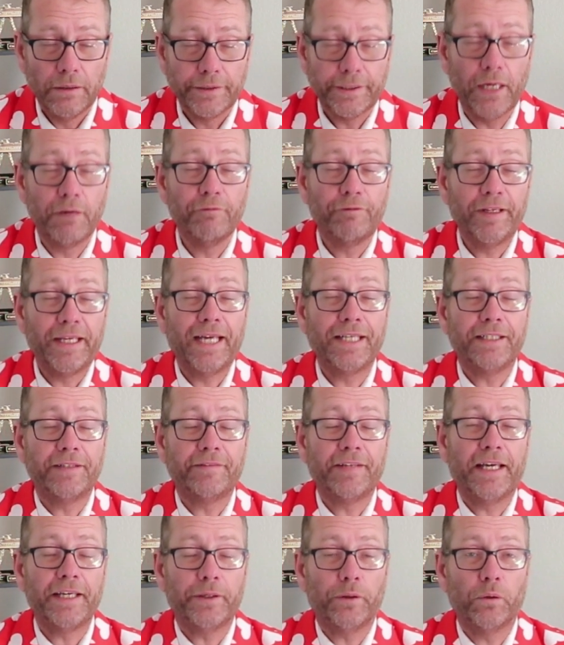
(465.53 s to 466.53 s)
Don't forget
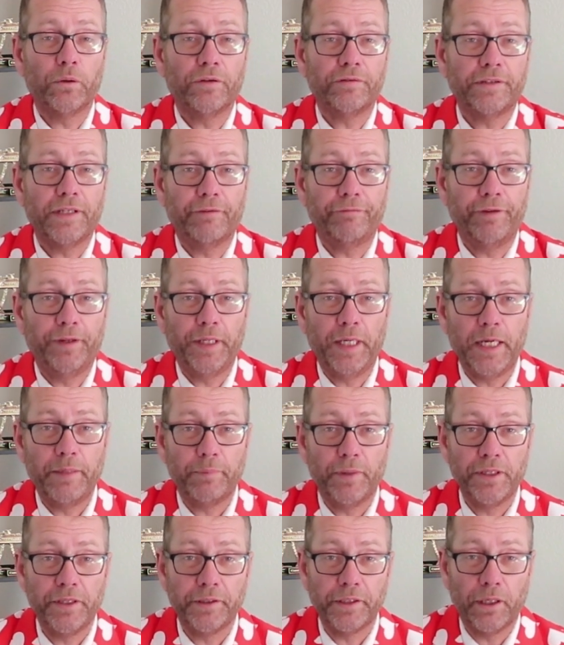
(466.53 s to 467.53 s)
to take all the stuff you
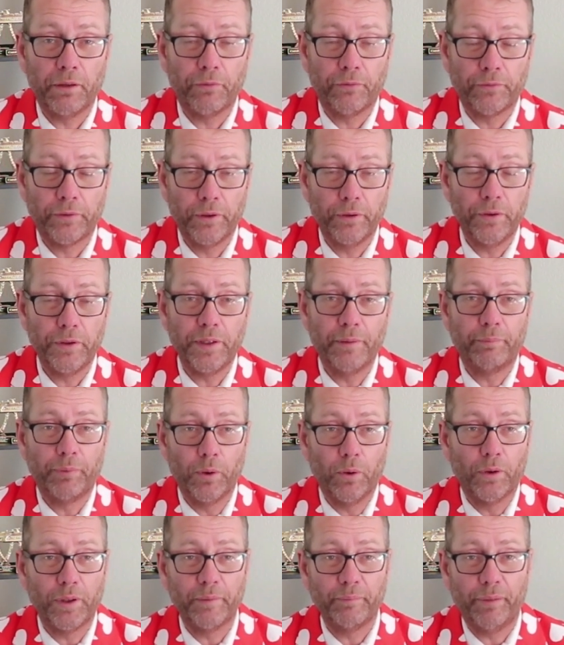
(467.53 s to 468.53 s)
need when you go through, your
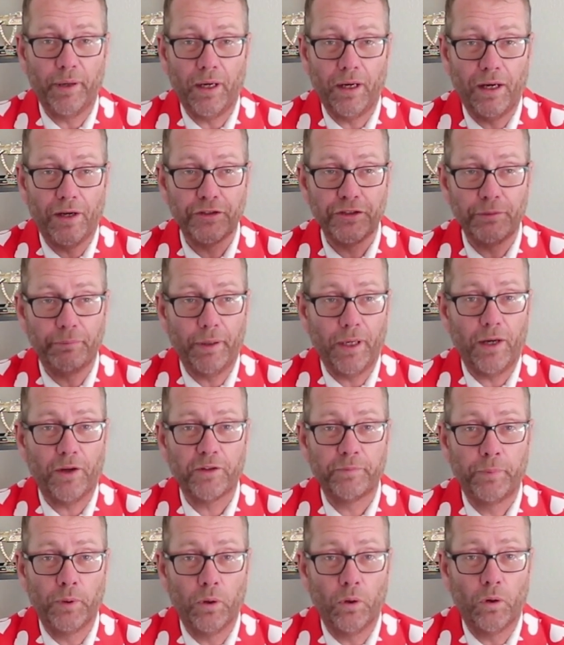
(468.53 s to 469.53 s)
boarding pass, your
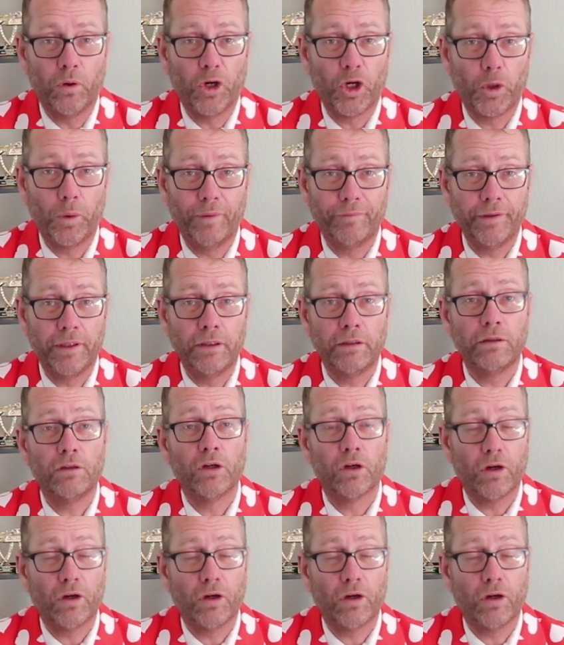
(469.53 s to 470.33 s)
passport or equivalent.